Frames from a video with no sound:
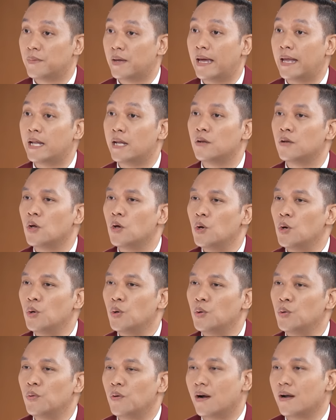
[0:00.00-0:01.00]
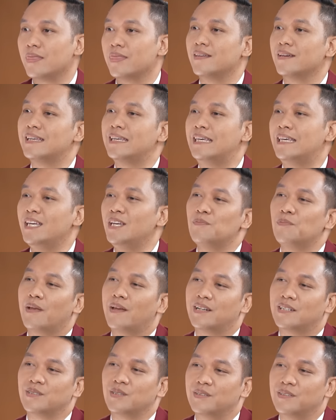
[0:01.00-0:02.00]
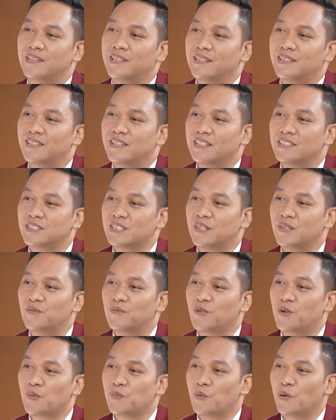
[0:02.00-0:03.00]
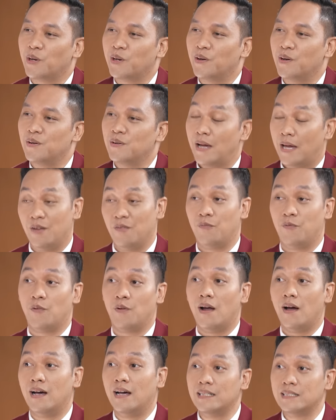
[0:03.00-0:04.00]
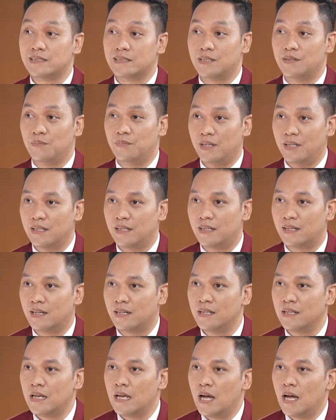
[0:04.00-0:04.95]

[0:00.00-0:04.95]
And then who are the key players on the industry 4.0? And for us, the media,